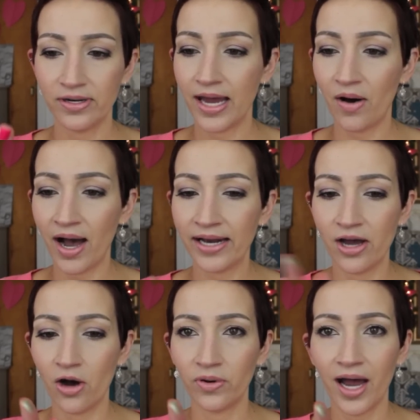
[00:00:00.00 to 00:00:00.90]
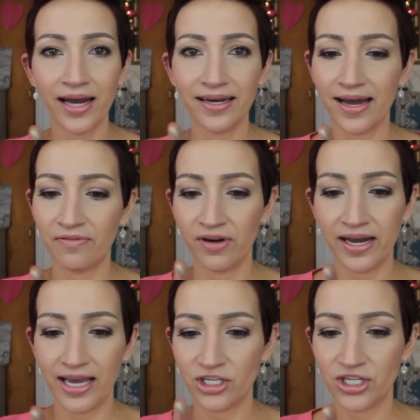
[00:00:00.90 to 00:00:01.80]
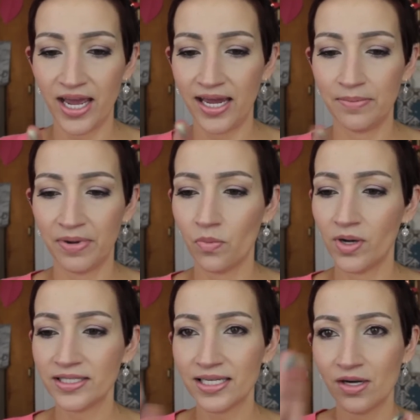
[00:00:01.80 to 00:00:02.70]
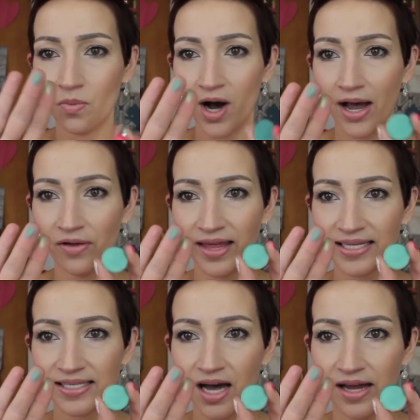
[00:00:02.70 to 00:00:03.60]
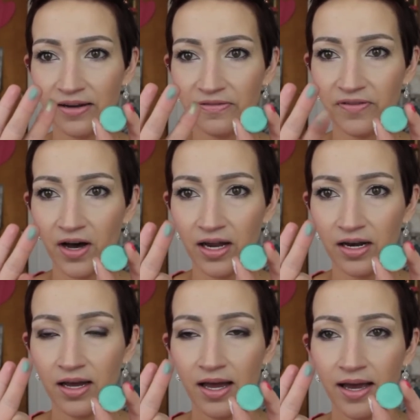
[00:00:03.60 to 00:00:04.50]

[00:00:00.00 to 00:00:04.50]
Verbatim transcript: Now, I know, not an everyday shade, but once in a while, that's kind of fun.